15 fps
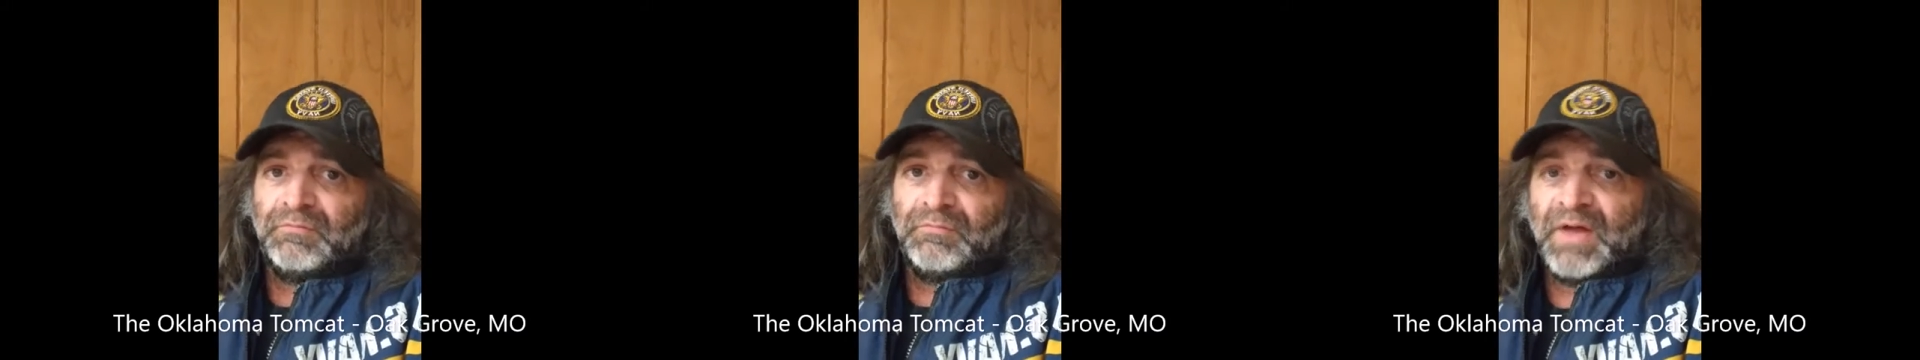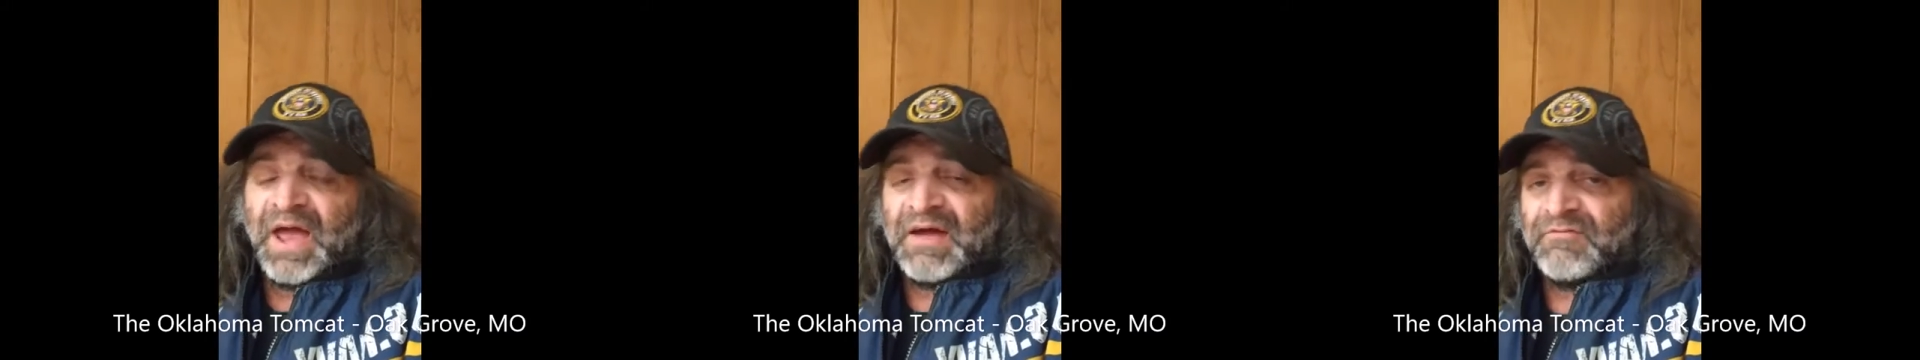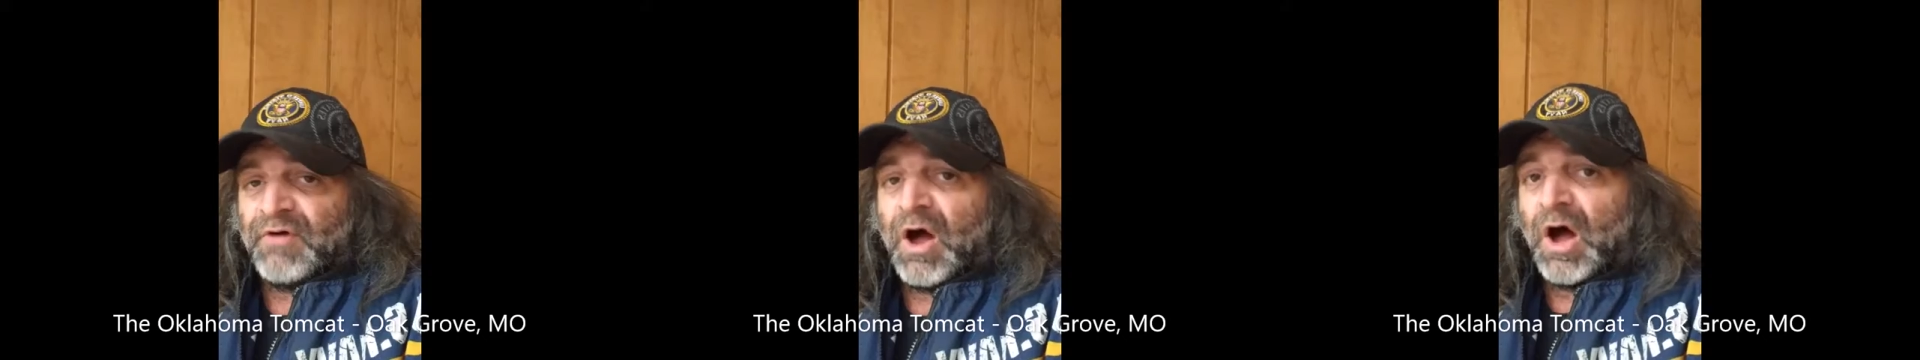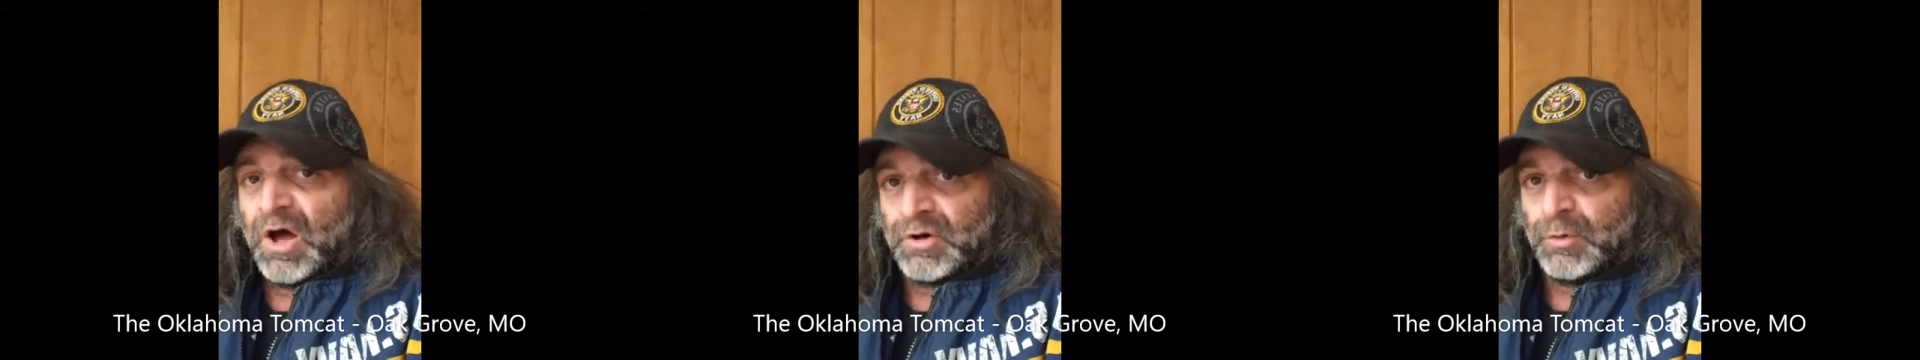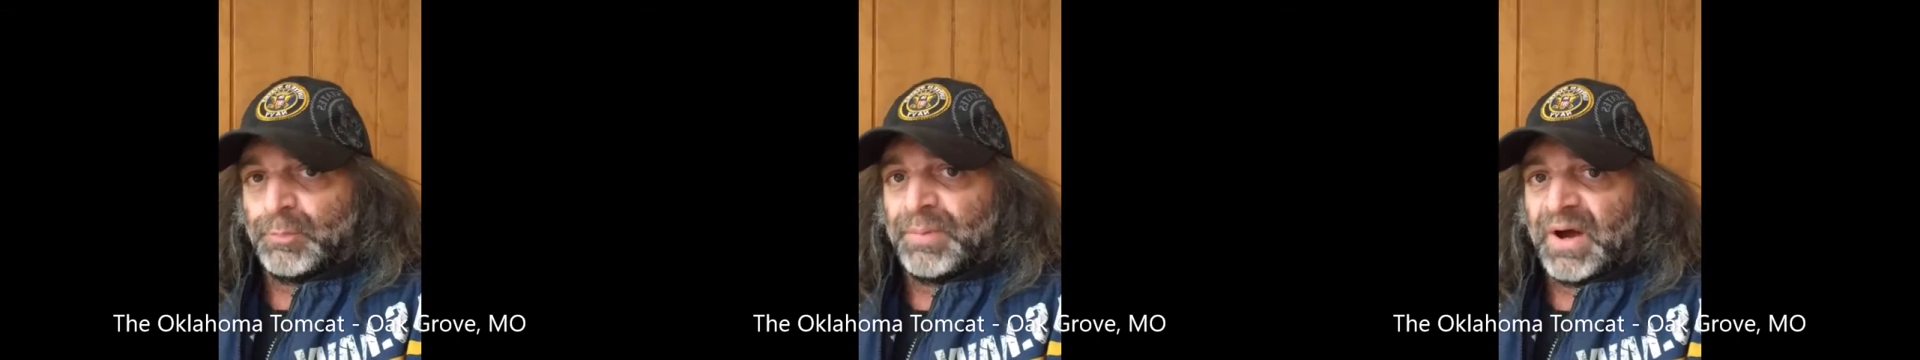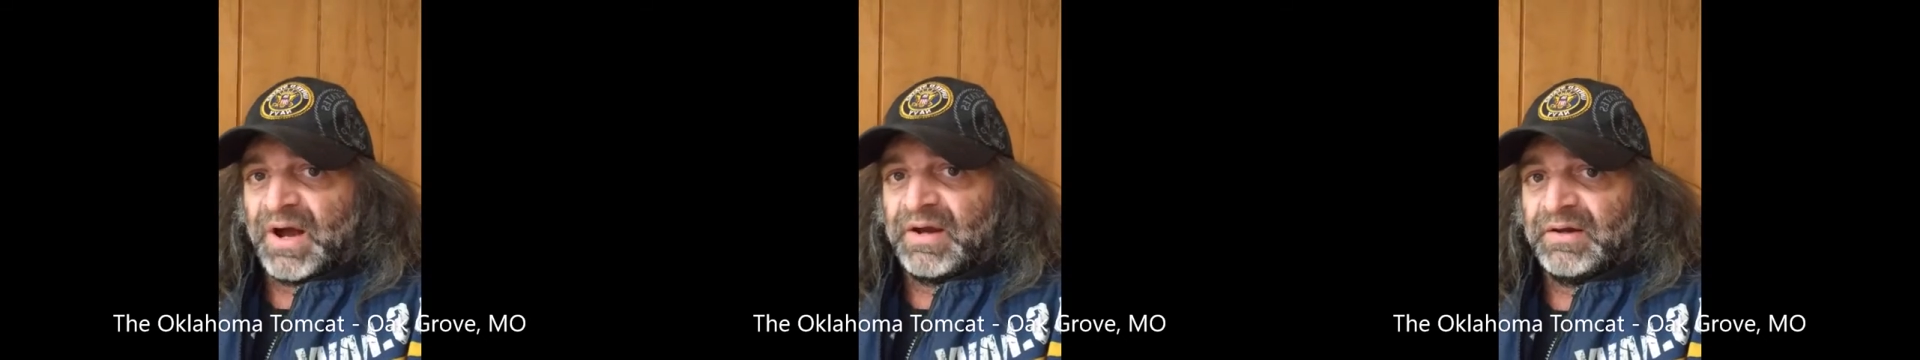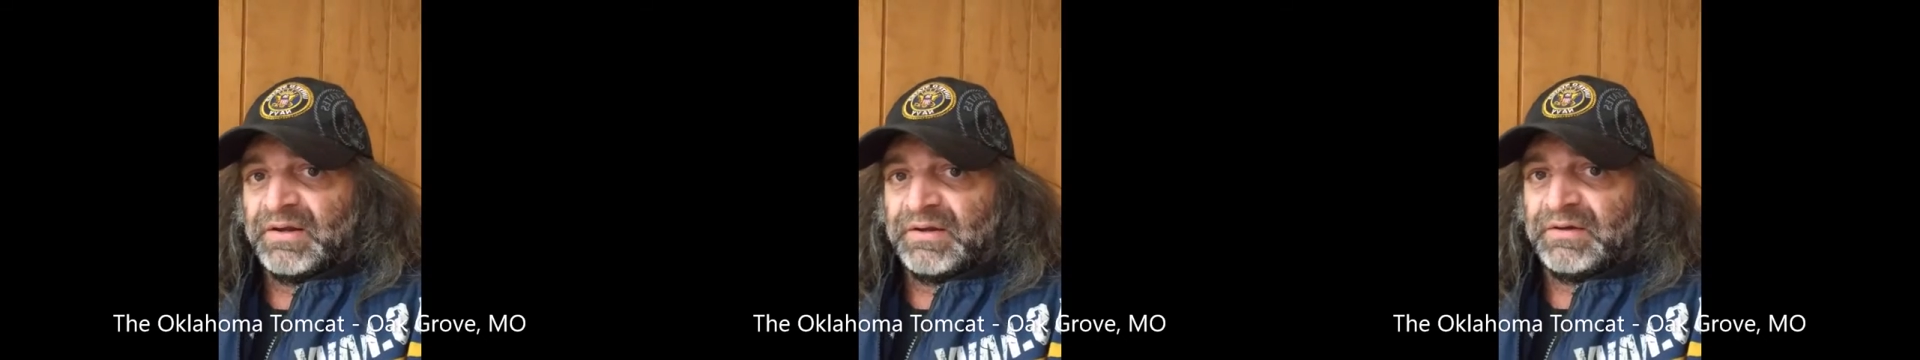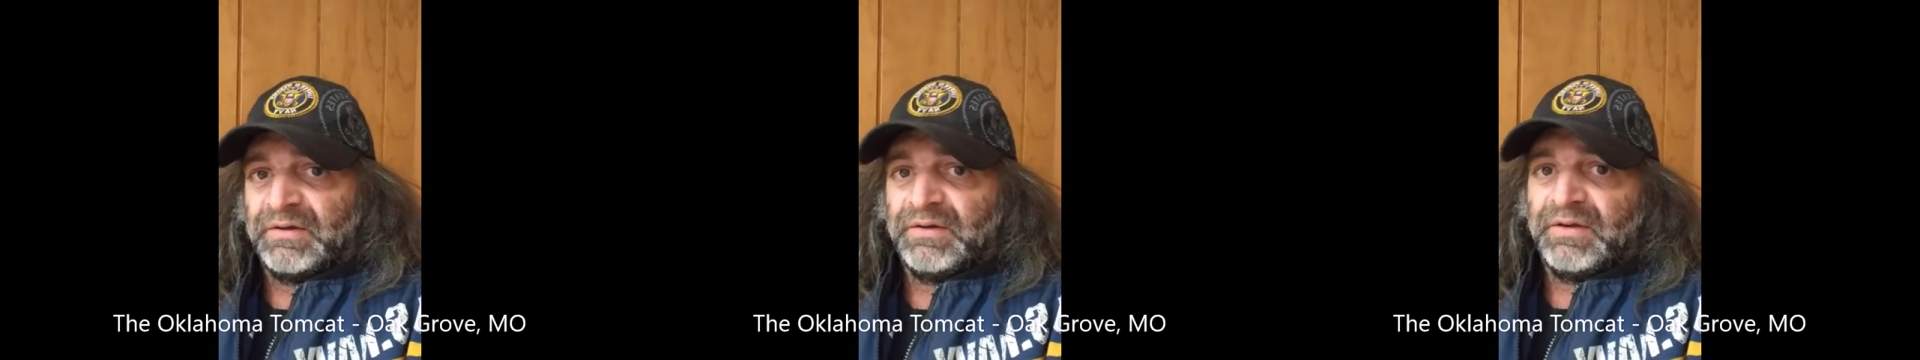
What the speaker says: have autopilot,